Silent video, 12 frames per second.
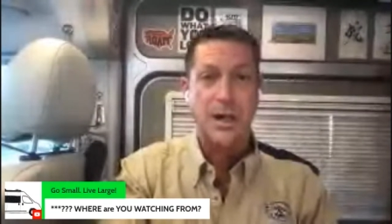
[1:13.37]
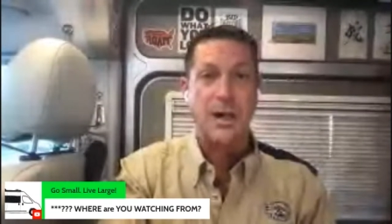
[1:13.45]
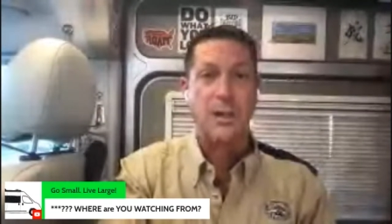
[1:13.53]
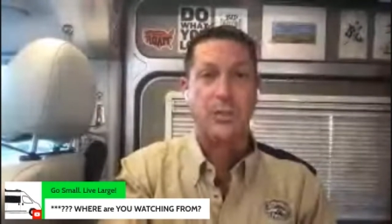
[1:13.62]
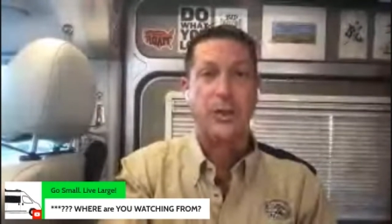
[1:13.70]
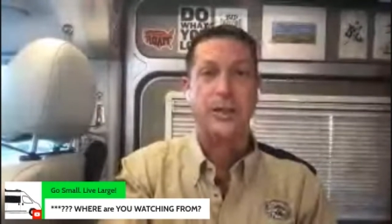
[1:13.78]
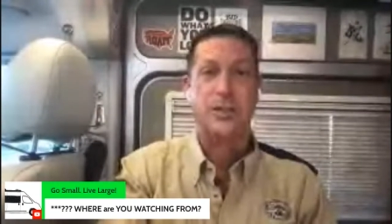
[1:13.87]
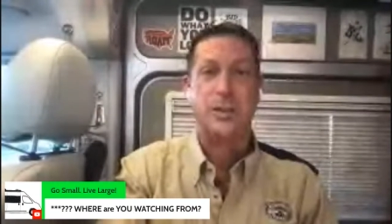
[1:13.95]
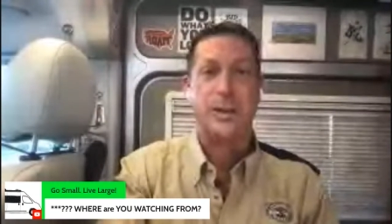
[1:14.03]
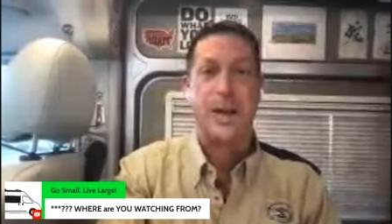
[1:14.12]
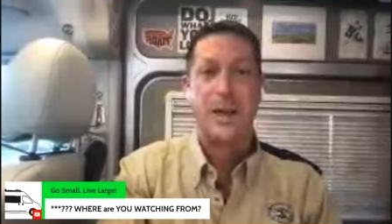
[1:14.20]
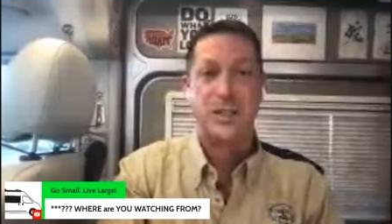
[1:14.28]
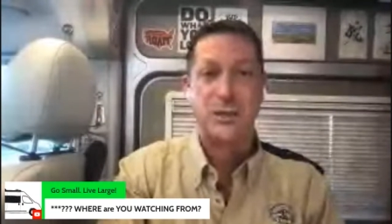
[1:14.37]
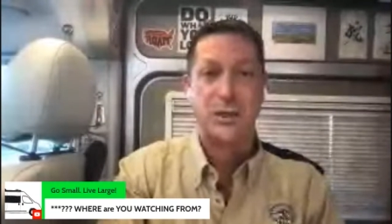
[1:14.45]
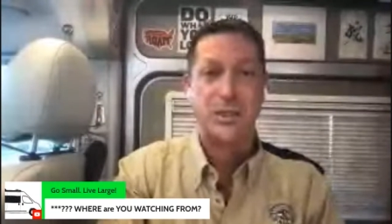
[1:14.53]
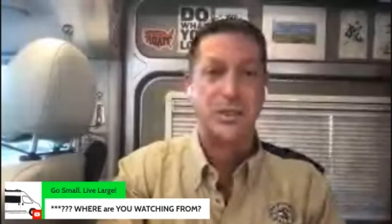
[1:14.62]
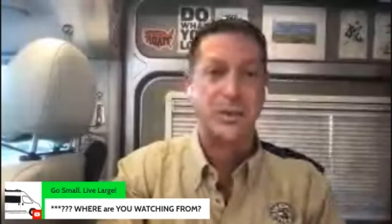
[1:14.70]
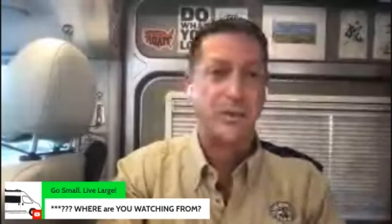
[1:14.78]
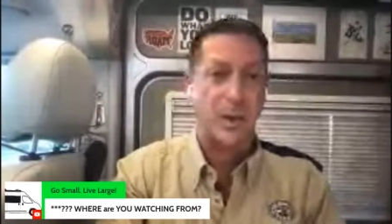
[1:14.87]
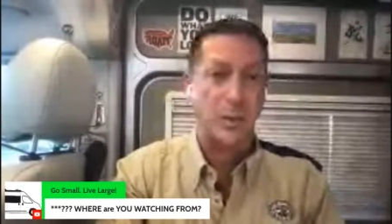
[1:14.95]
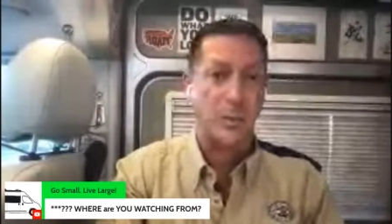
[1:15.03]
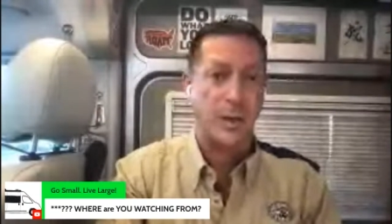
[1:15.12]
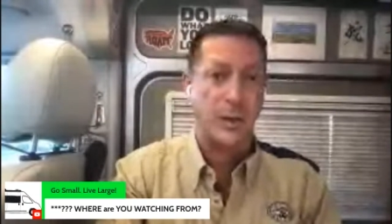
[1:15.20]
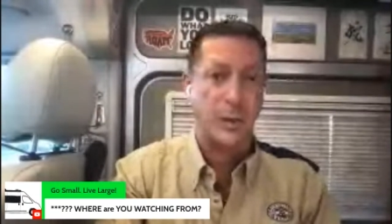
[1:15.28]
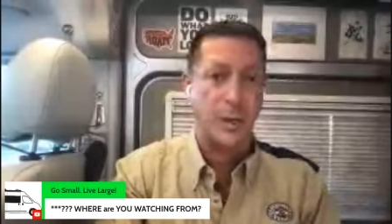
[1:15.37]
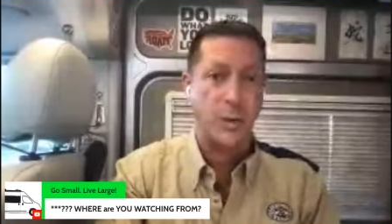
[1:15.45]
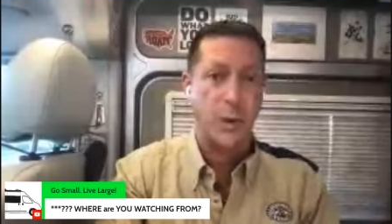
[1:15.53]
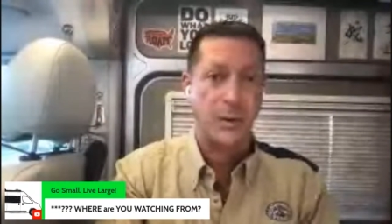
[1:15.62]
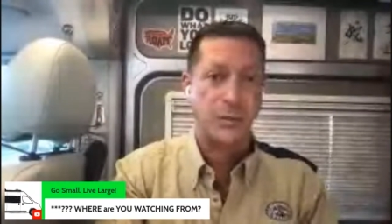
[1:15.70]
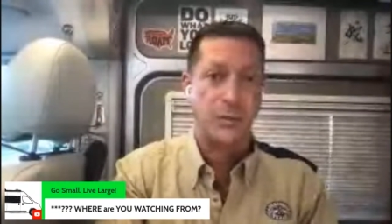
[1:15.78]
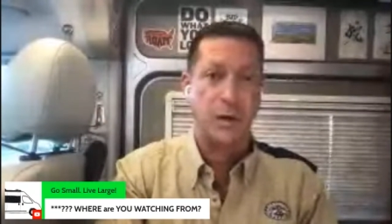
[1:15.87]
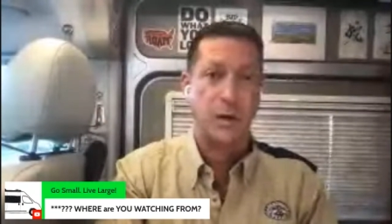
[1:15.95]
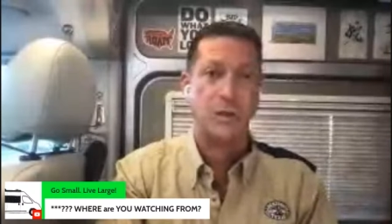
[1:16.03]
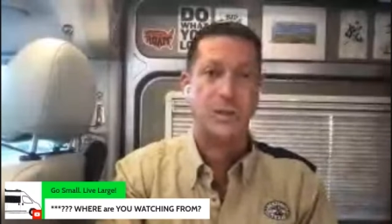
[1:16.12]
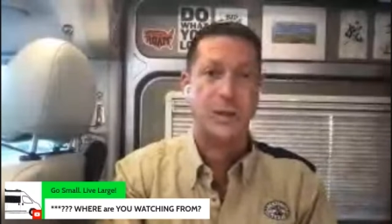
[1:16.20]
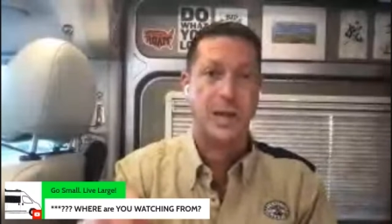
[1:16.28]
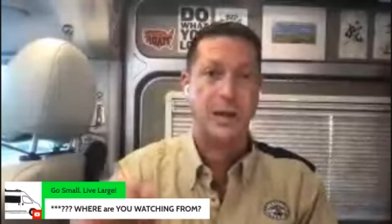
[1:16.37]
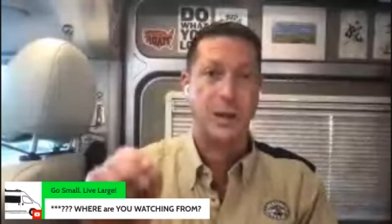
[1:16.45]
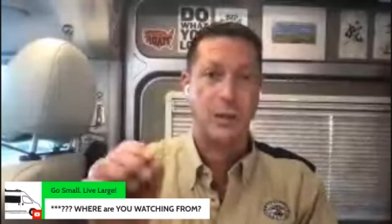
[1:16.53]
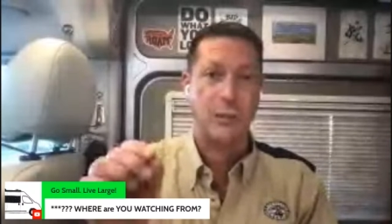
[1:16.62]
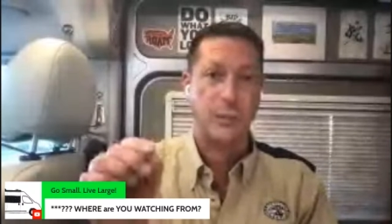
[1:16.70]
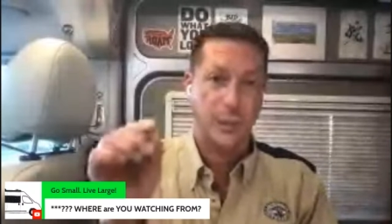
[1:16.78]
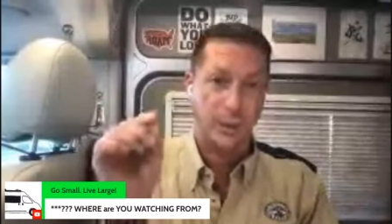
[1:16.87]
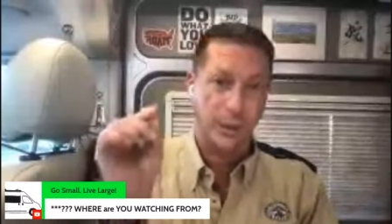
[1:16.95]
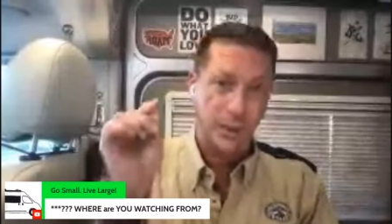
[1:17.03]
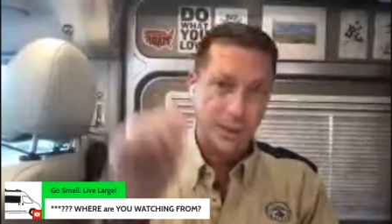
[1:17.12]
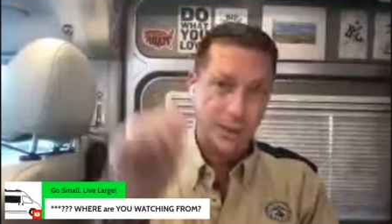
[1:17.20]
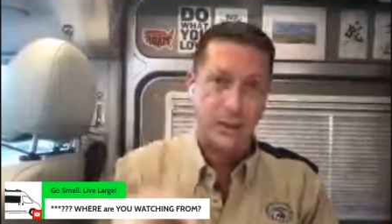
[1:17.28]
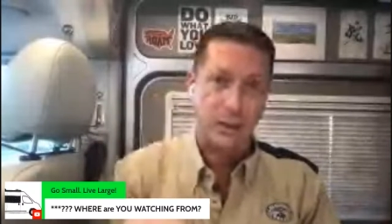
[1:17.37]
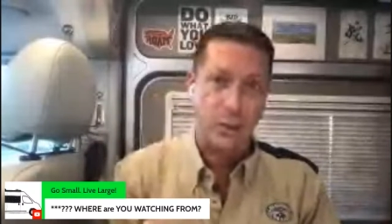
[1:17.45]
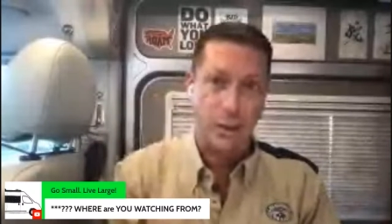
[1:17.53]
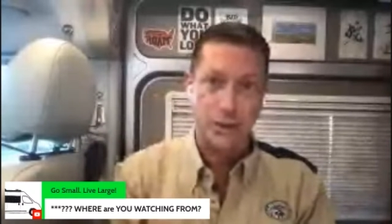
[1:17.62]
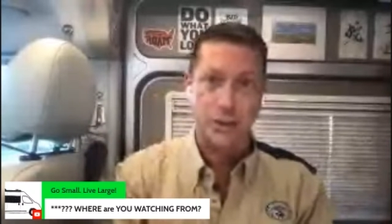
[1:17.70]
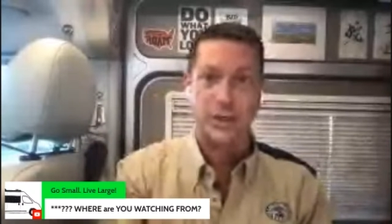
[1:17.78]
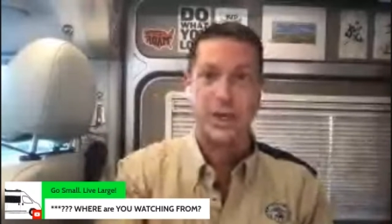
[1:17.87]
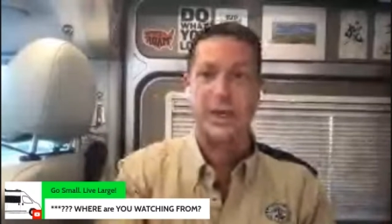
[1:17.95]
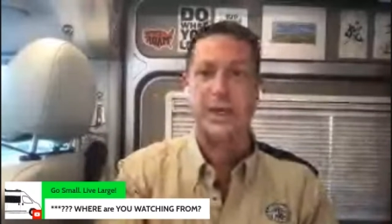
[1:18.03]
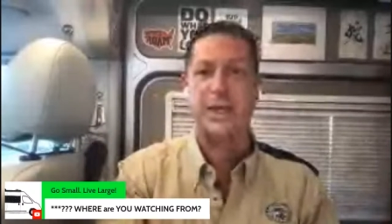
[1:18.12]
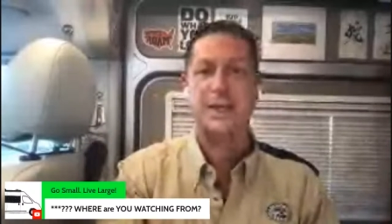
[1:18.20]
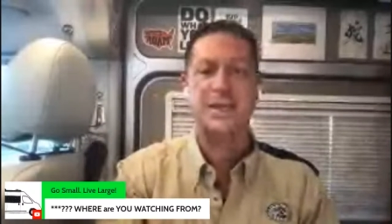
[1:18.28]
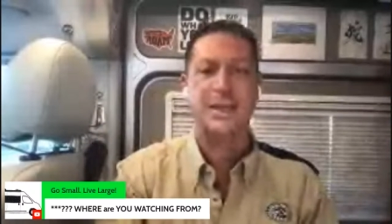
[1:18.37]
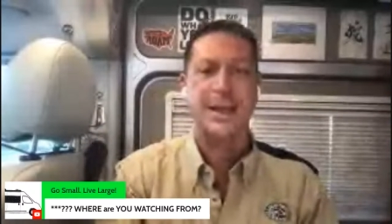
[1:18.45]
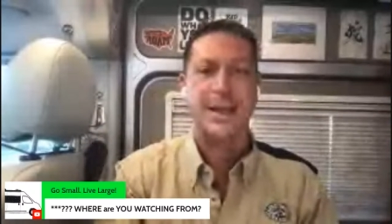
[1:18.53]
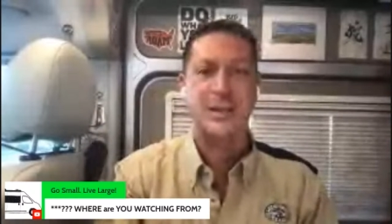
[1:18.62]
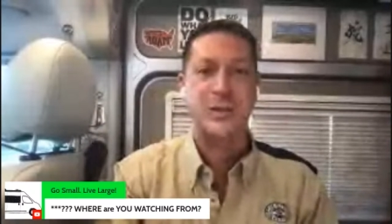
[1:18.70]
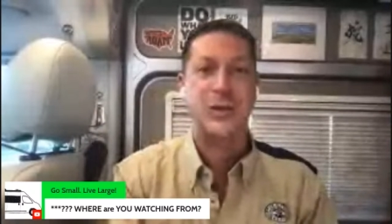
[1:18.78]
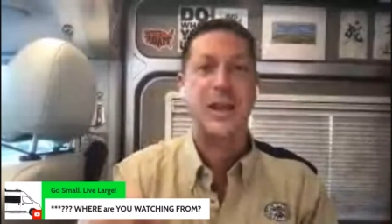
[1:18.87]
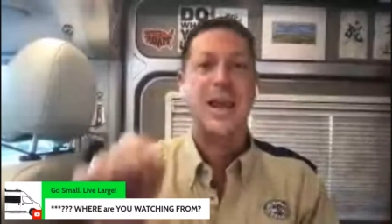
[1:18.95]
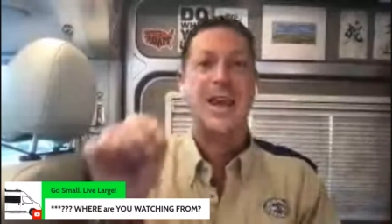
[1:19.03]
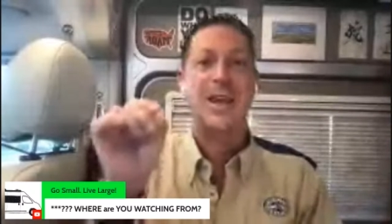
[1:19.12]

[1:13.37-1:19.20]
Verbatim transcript: uh, place three asterisks followed by three question marks. That helps me see your question and it gets it answered.